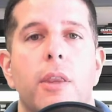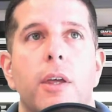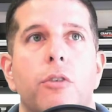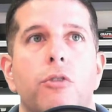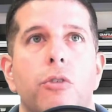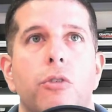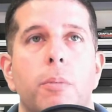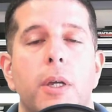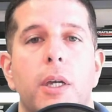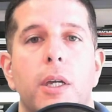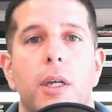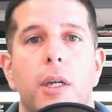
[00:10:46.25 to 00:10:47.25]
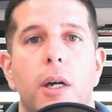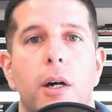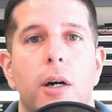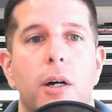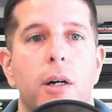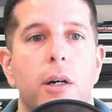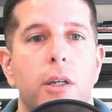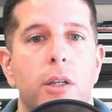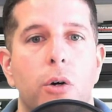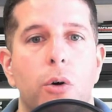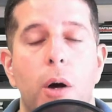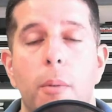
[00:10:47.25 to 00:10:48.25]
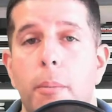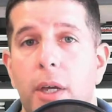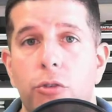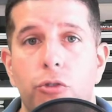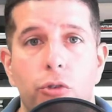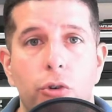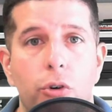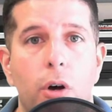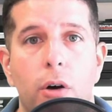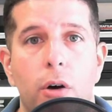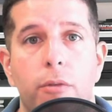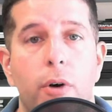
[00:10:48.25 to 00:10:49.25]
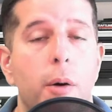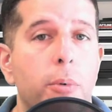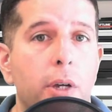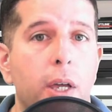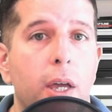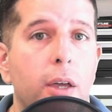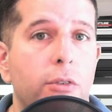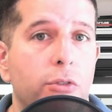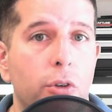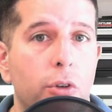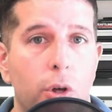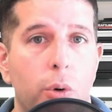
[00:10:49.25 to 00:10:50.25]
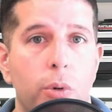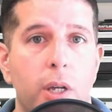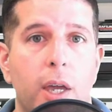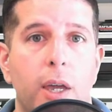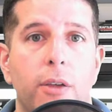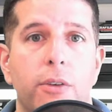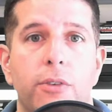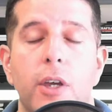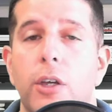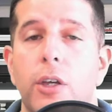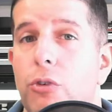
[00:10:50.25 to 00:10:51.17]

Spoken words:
They should be, a mixture of uppercase, lowercase.